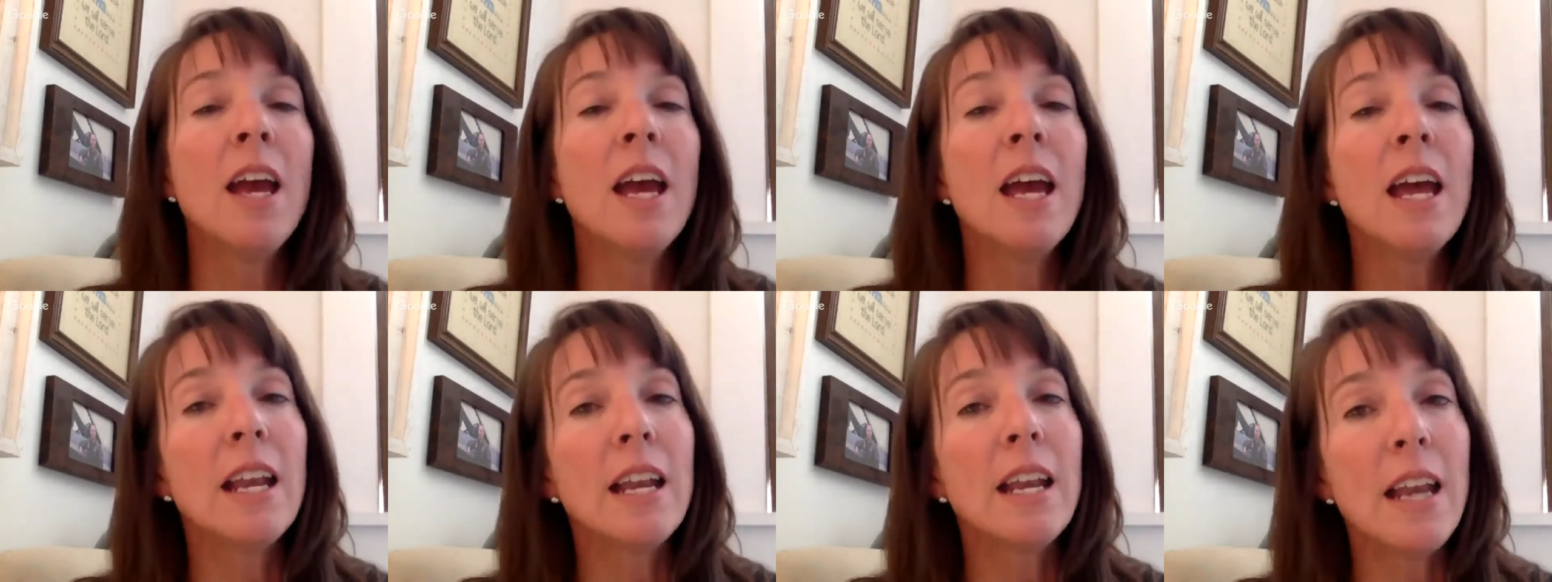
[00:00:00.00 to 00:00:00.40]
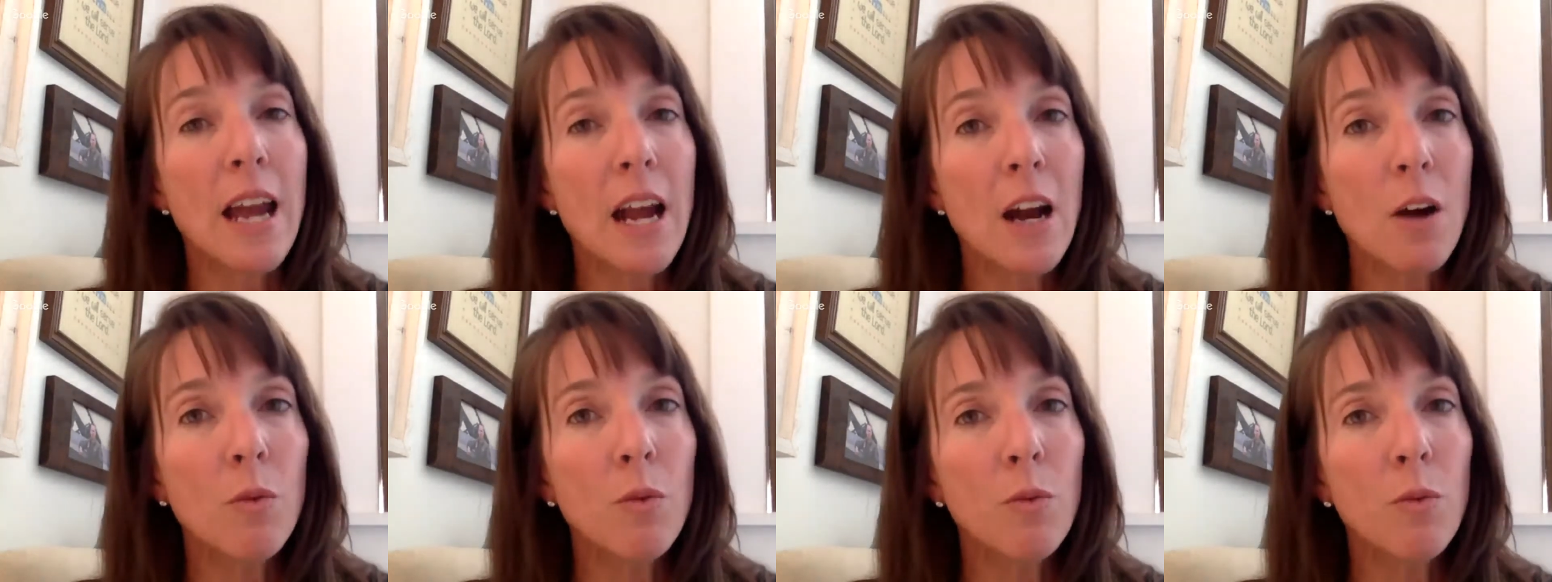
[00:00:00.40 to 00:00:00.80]

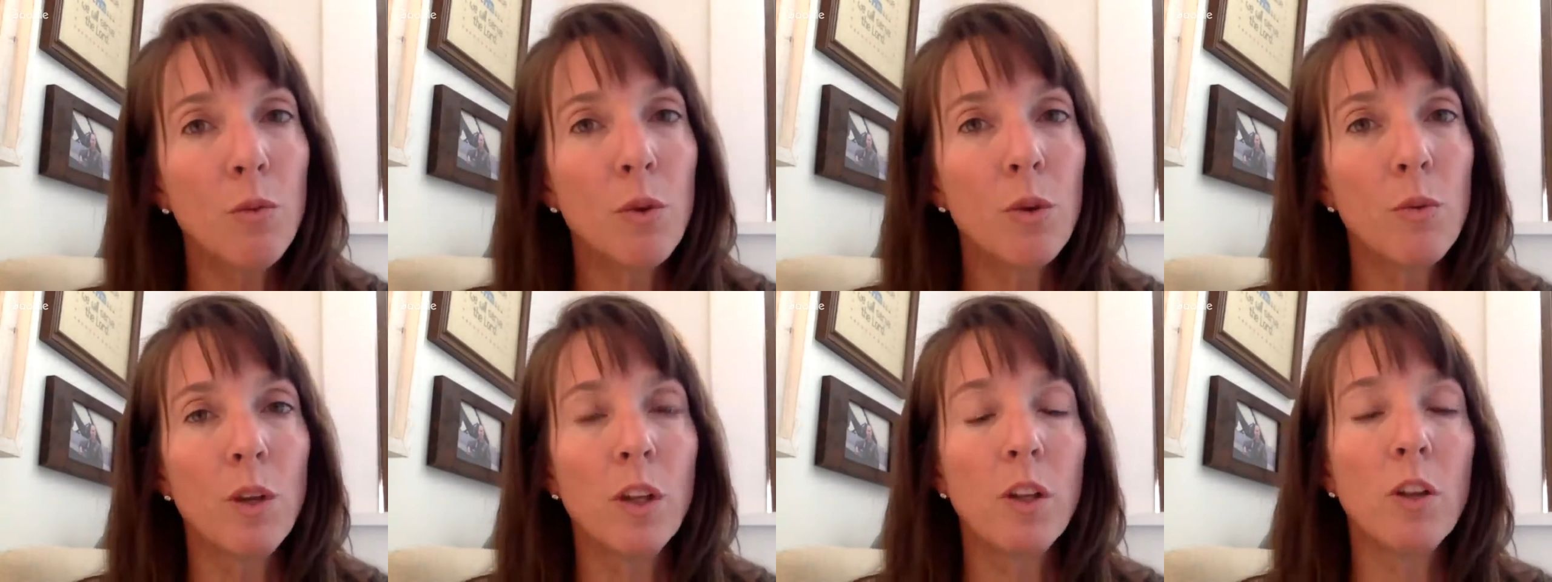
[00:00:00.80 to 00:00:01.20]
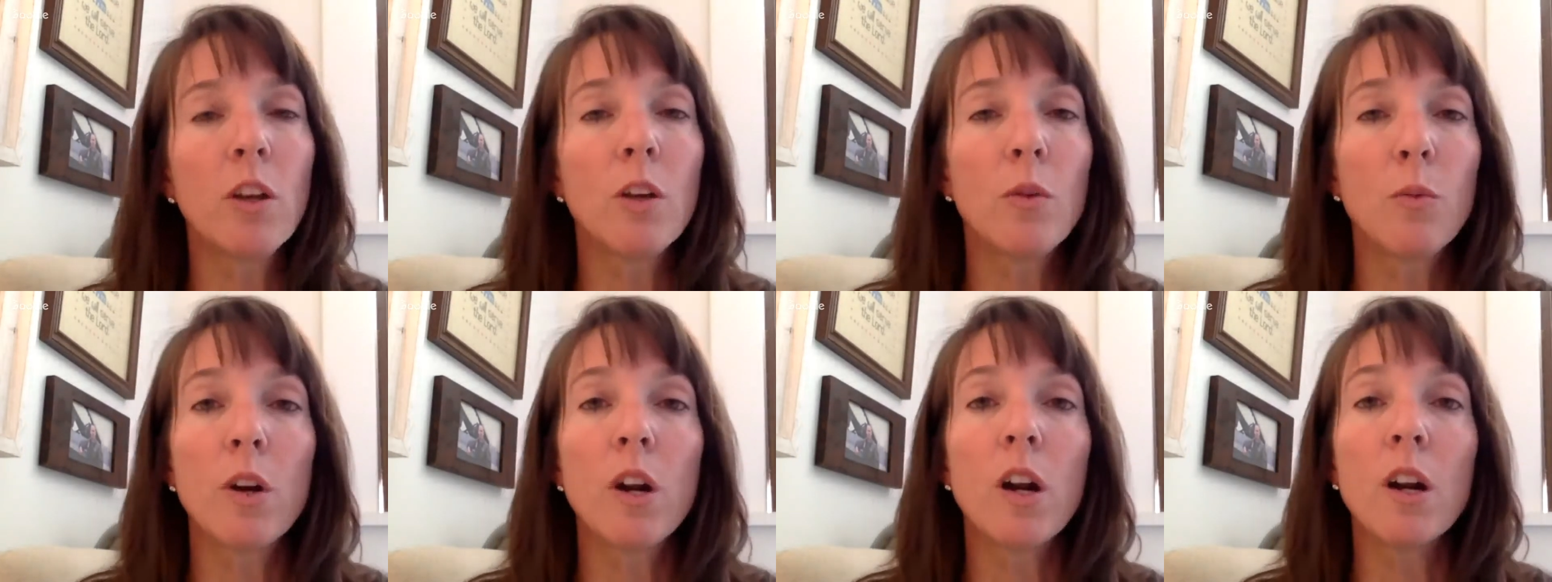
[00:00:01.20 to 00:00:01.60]
Now, when we look at
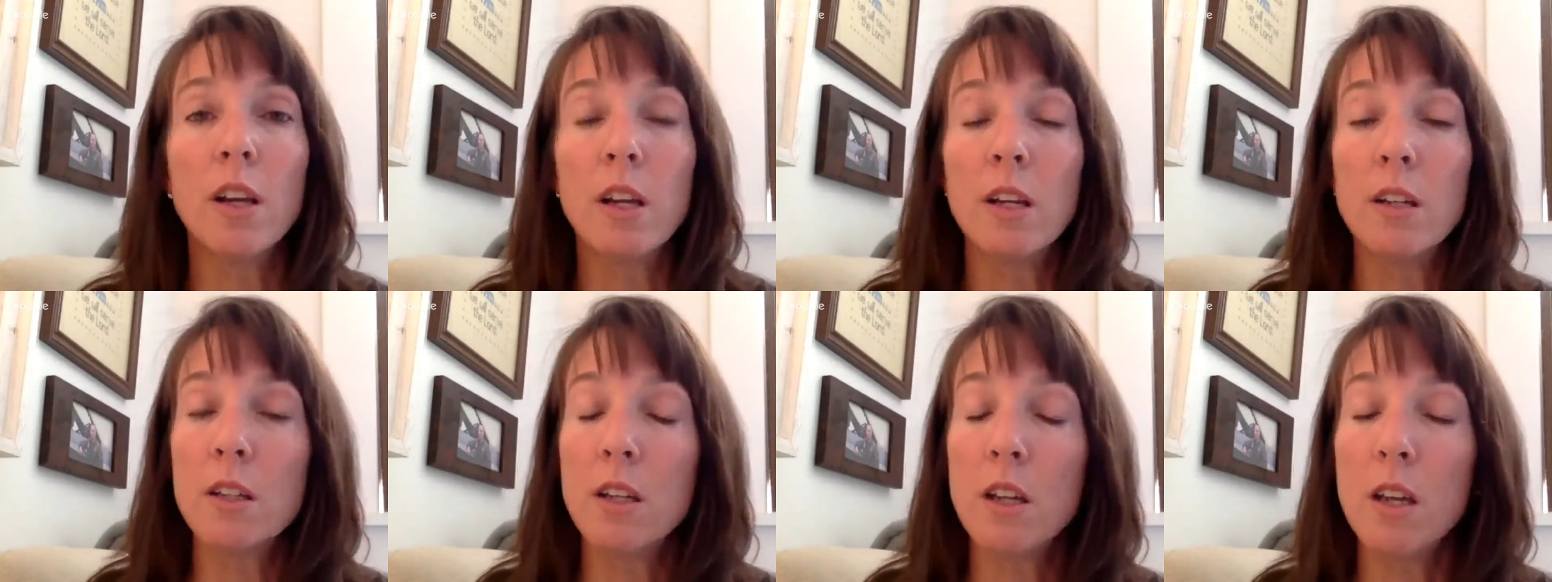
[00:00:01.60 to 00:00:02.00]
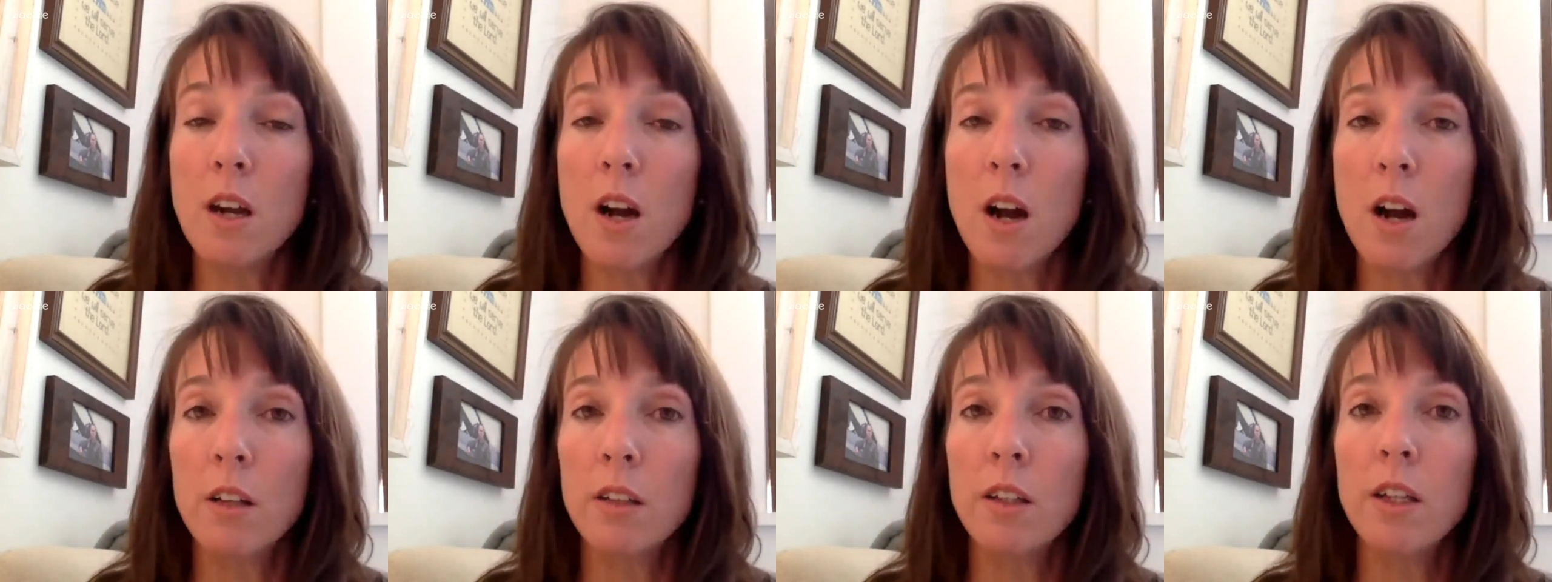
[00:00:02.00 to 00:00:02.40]
what our ENT
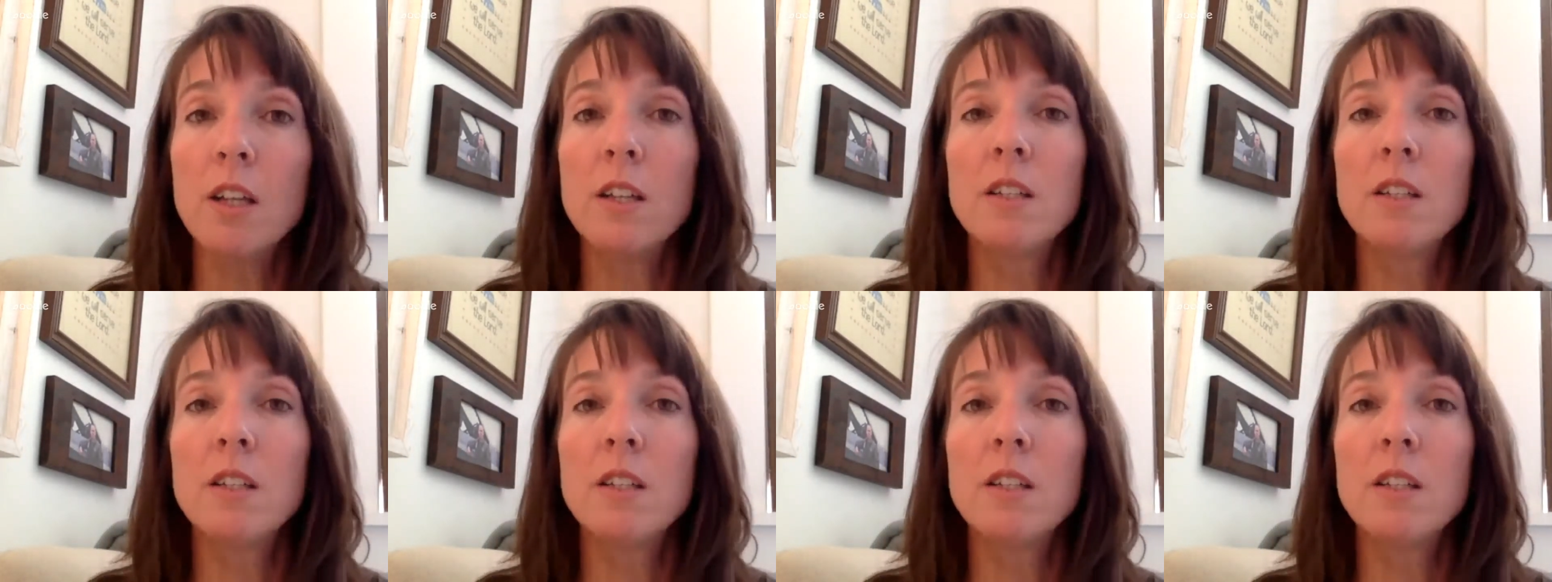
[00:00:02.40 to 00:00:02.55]
colleagues